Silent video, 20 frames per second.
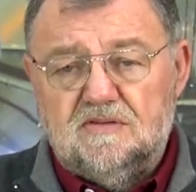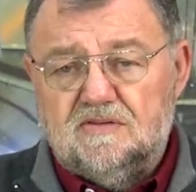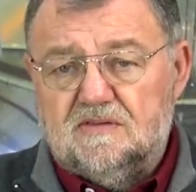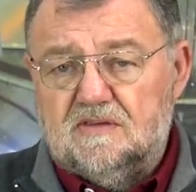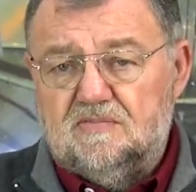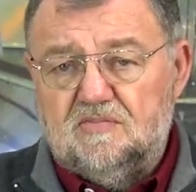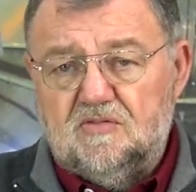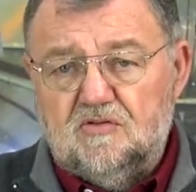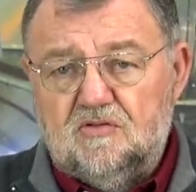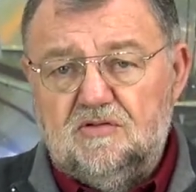
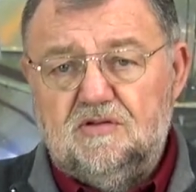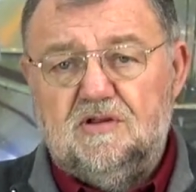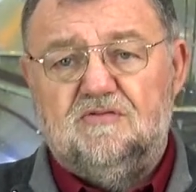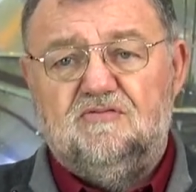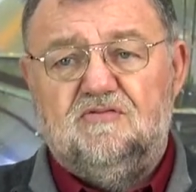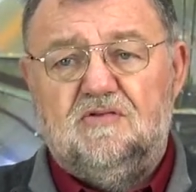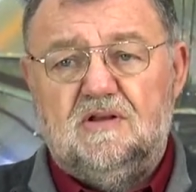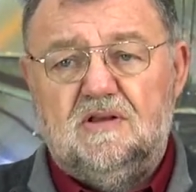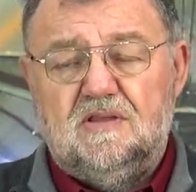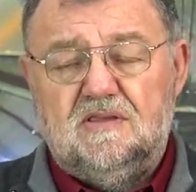And fine
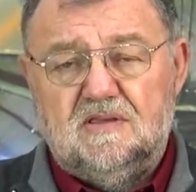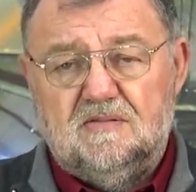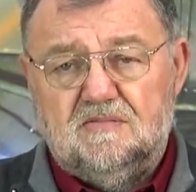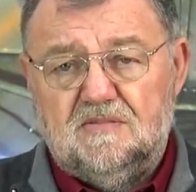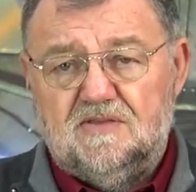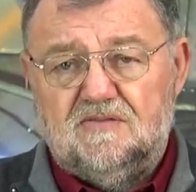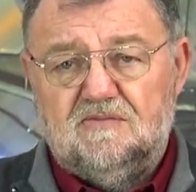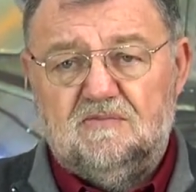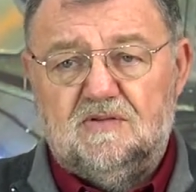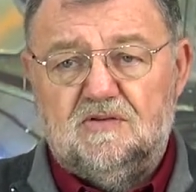dust we
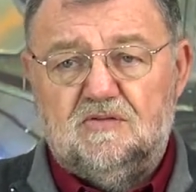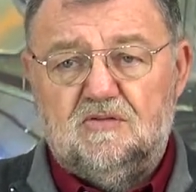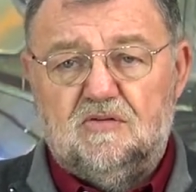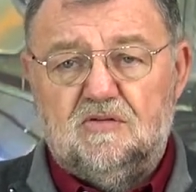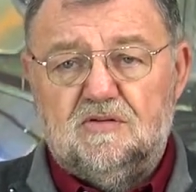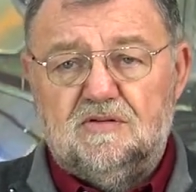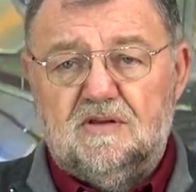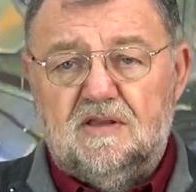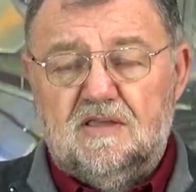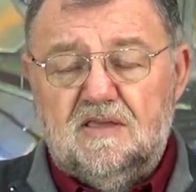have
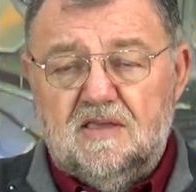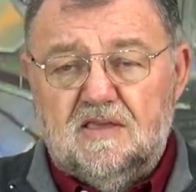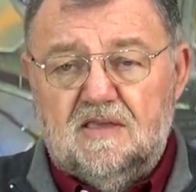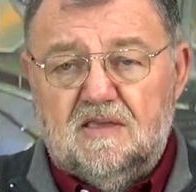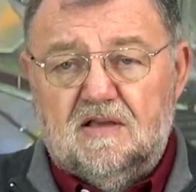everywhere.